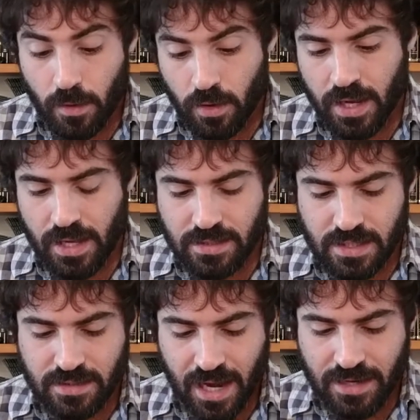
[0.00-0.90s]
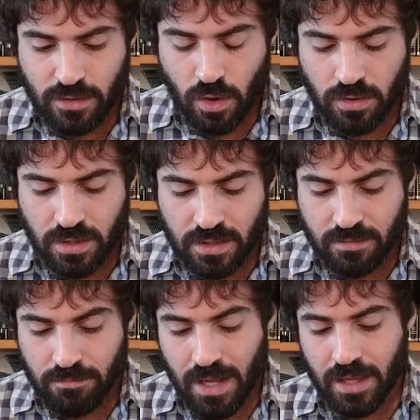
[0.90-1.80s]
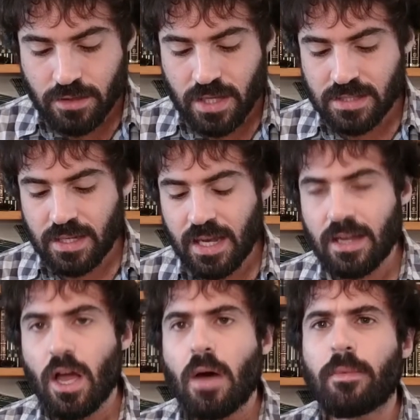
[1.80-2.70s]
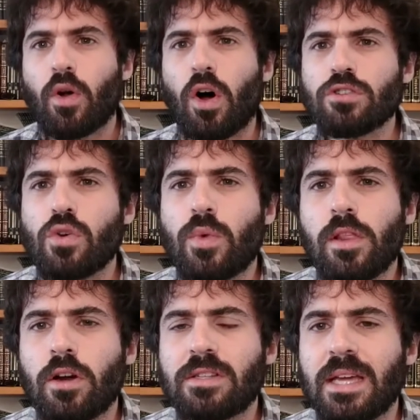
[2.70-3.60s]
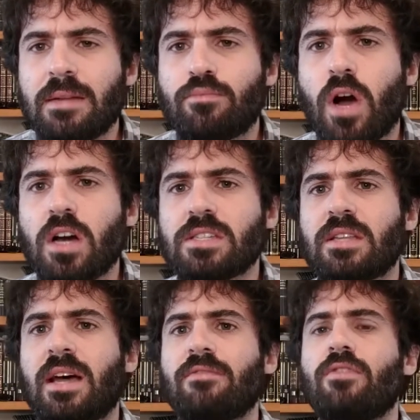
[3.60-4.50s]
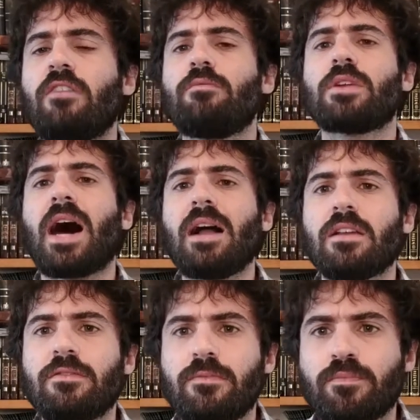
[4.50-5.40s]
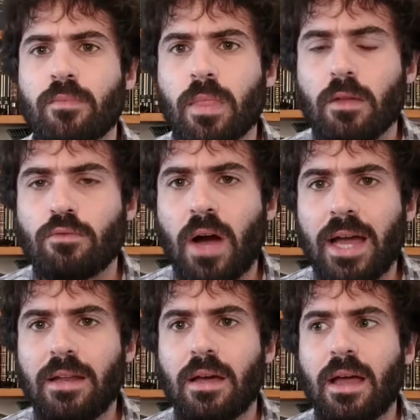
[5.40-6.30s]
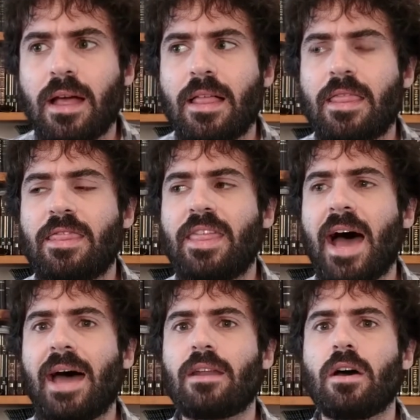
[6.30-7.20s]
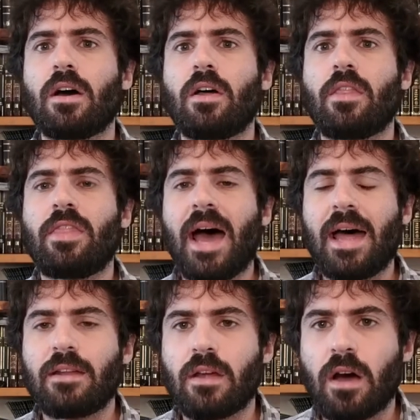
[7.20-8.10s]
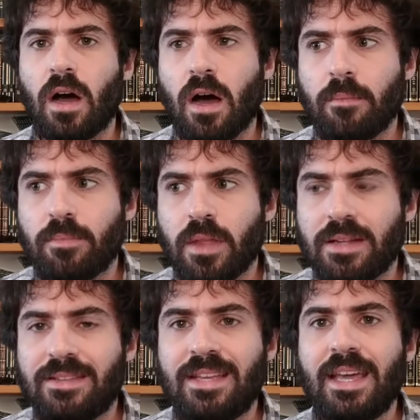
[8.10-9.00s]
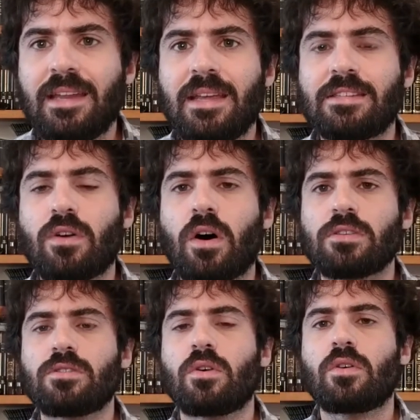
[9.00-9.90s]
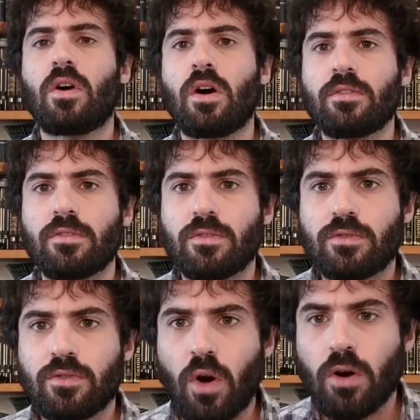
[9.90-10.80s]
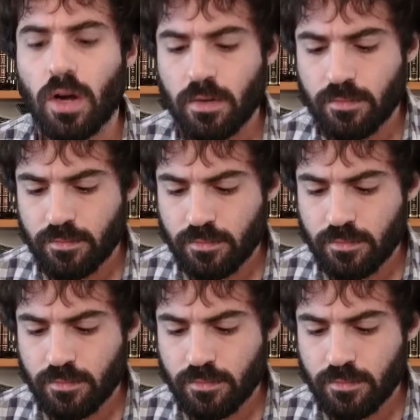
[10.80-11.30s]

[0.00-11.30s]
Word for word: Okay, he says Dayan is called a Melech, so that's a king. But also we learned in Brachas and Davavim and Aleph, right, that that um, Din is also called Torah,